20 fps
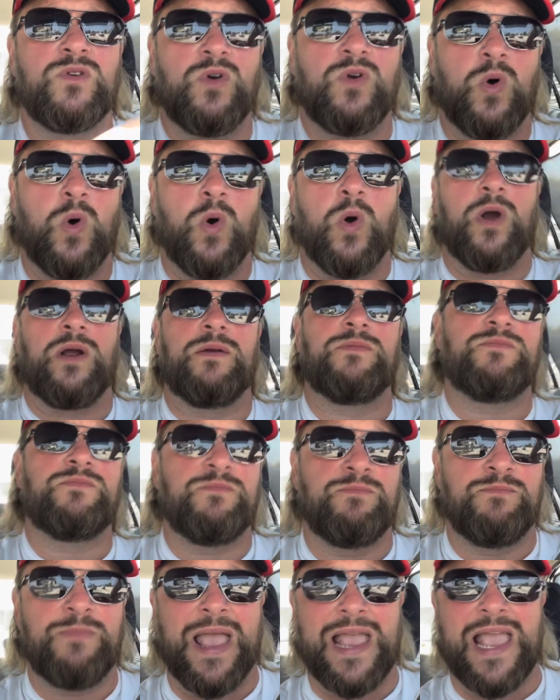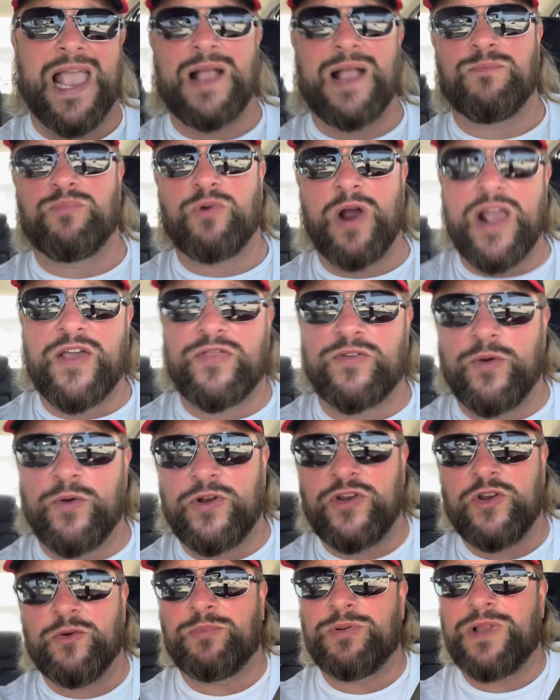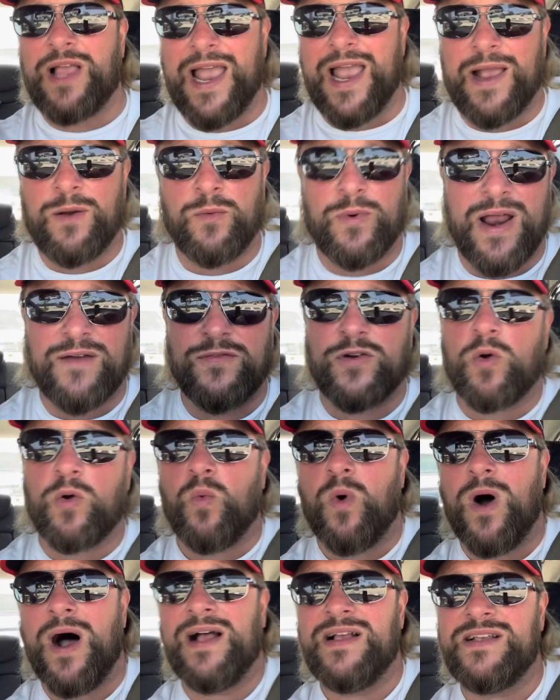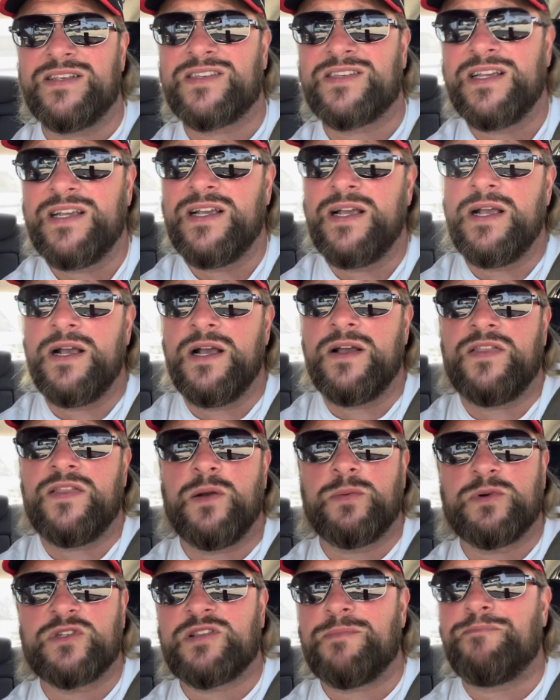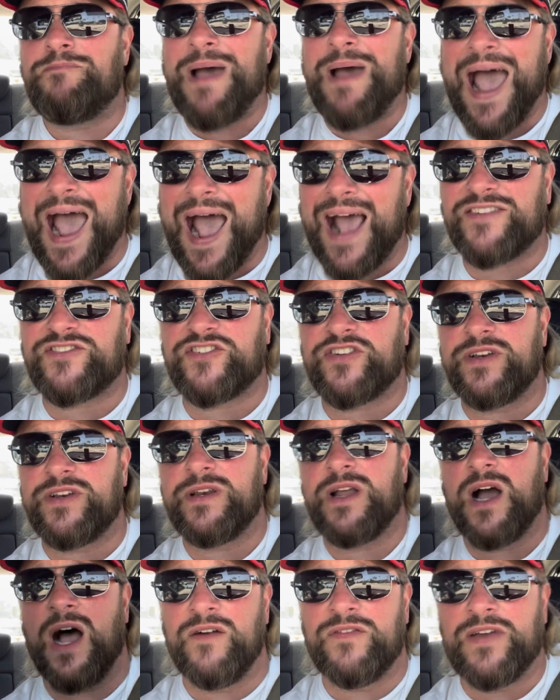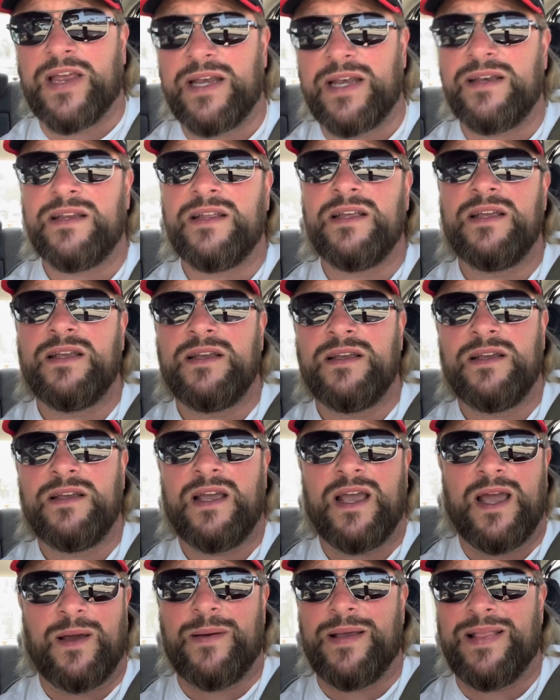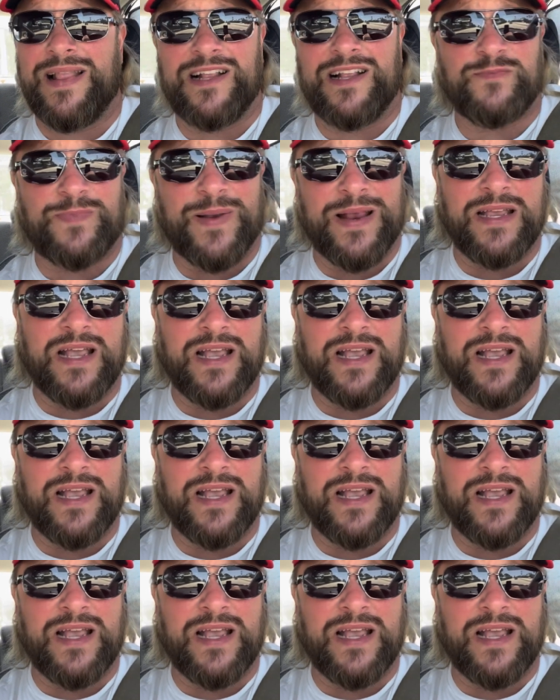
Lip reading: or making a breakthrough in your playing, whatever it was. There was the passion of it. I mean, that's been